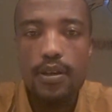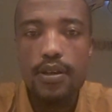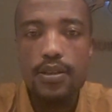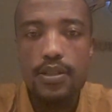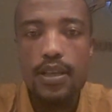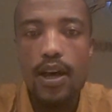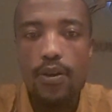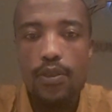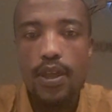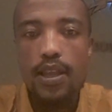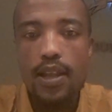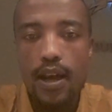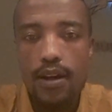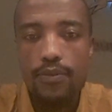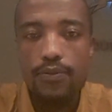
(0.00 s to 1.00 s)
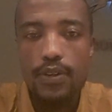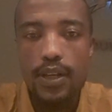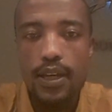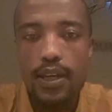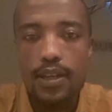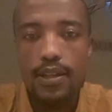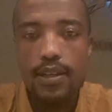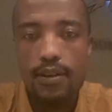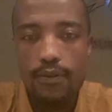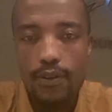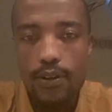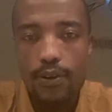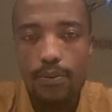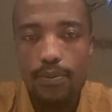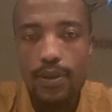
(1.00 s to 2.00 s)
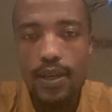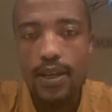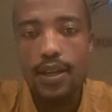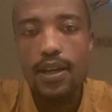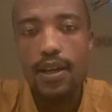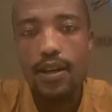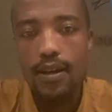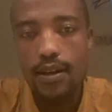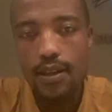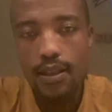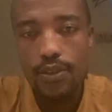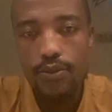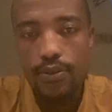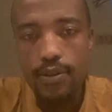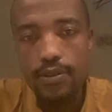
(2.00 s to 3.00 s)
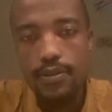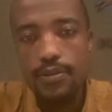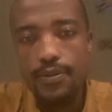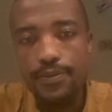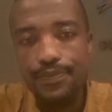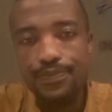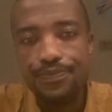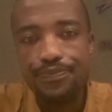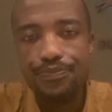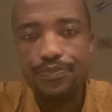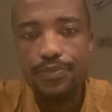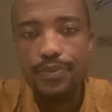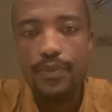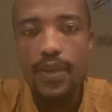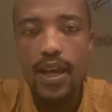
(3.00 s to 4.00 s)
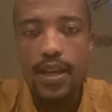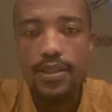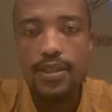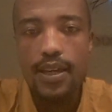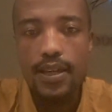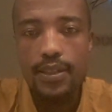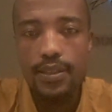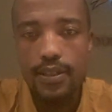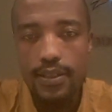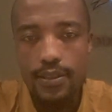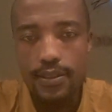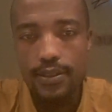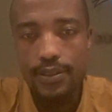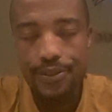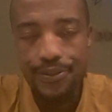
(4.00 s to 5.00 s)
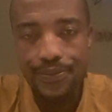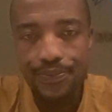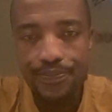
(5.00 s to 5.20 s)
Southern African Developing Countries, SADC.